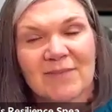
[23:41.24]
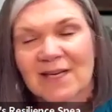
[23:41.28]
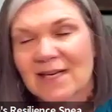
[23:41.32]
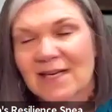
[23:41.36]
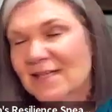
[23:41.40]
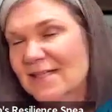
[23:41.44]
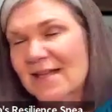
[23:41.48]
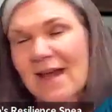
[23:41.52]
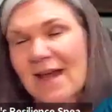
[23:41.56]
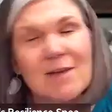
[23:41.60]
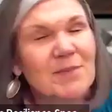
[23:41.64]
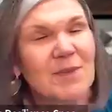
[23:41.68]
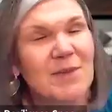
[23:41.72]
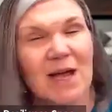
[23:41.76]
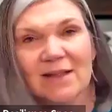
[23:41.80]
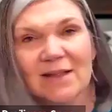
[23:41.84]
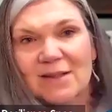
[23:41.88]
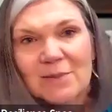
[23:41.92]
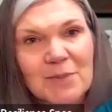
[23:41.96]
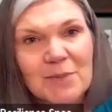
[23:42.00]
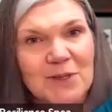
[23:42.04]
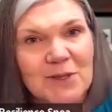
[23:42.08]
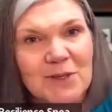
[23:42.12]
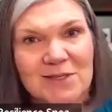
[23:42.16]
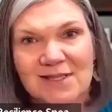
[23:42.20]
because I'm
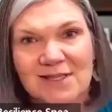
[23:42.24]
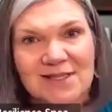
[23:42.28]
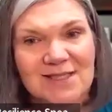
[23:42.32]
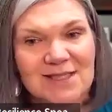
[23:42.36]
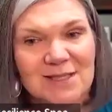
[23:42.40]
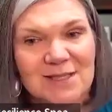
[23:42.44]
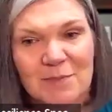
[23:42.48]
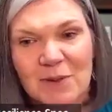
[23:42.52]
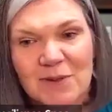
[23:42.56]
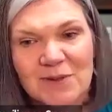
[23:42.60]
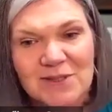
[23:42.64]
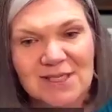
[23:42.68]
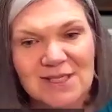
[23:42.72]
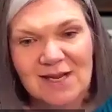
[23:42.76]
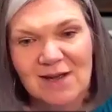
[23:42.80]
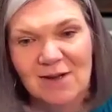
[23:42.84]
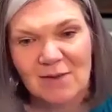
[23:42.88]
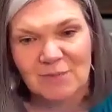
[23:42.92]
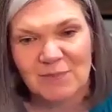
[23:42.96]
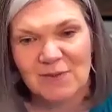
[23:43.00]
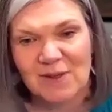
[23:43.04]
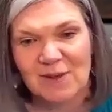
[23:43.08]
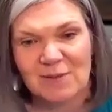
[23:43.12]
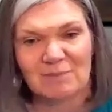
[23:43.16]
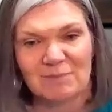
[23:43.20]
not the person supposed to
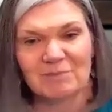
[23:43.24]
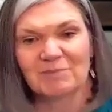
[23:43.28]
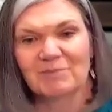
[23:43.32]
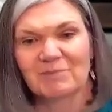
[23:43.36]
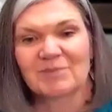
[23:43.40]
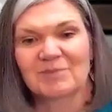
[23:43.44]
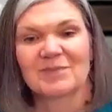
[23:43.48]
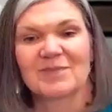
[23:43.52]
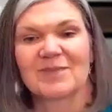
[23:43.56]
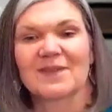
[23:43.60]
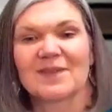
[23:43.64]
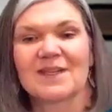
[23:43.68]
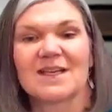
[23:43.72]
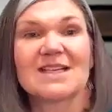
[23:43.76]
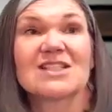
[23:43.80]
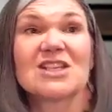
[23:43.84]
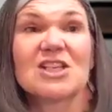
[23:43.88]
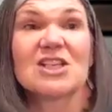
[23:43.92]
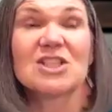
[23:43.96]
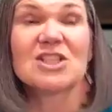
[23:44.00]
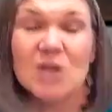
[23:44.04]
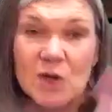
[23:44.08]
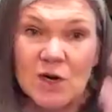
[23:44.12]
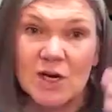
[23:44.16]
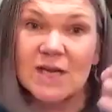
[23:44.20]
help them, because
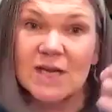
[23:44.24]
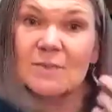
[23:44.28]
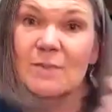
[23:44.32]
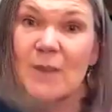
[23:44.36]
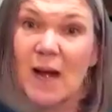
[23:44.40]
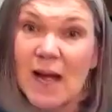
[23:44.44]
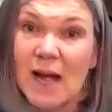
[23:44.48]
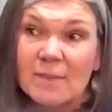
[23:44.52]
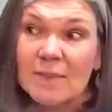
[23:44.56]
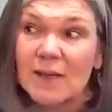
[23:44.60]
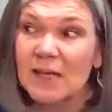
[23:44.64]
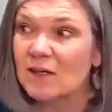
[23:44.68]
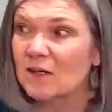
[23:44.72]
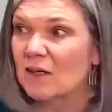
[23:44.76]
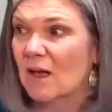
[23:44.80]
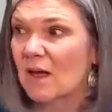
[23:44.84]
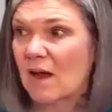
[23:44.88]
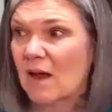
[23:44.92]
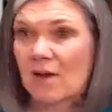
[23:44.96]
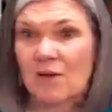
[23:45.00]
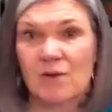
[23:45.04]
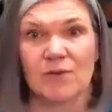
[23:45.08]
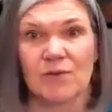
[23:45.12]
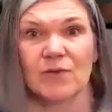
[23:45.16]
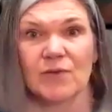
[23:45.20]
it's hurting my mental
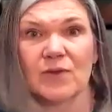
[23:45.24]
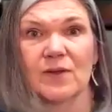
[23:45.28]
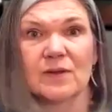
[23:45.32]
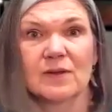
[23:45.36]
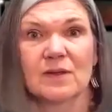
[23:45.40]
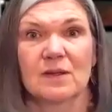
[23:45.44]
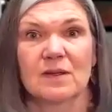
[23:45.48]
health.